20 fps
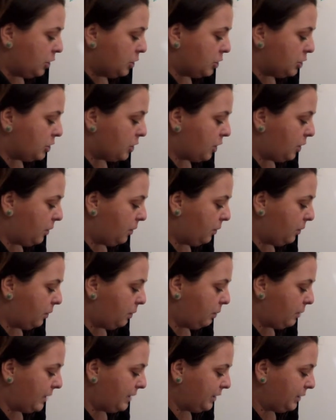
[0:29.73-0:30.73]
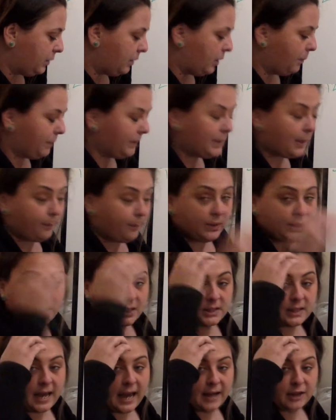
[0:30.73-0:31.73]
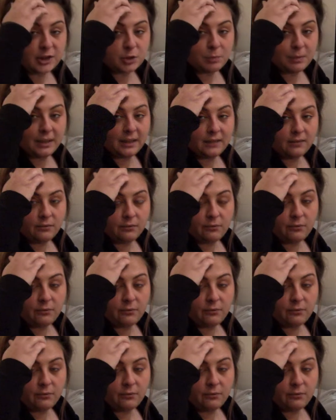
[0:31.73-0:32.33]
So when you open up the attachment